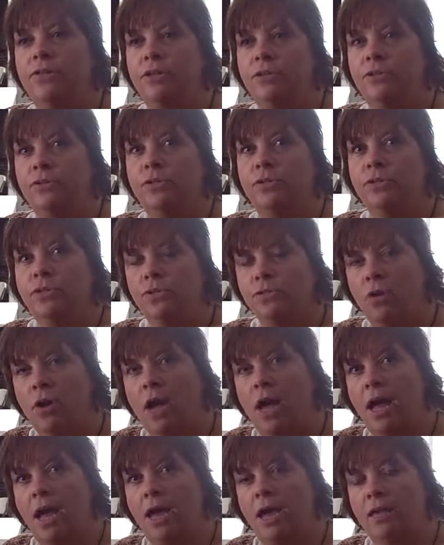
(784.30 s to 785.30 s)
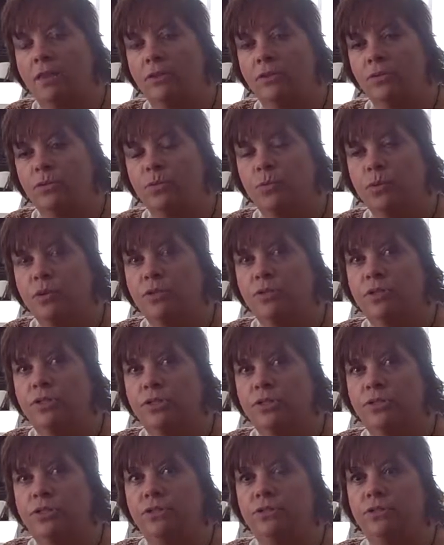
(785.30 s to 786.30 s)
those words
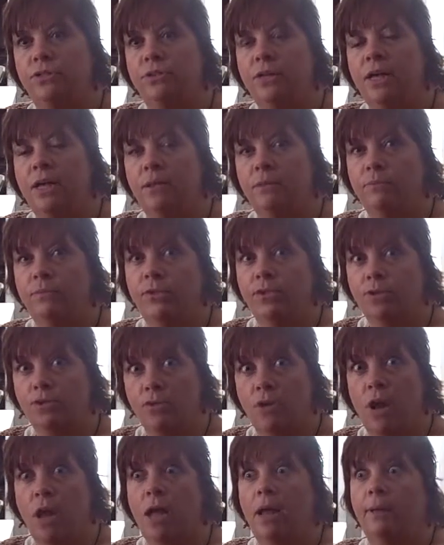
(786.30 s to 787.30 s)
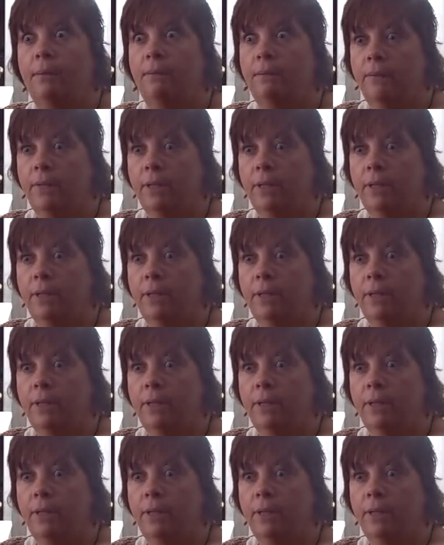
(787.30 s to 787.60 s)
to help describe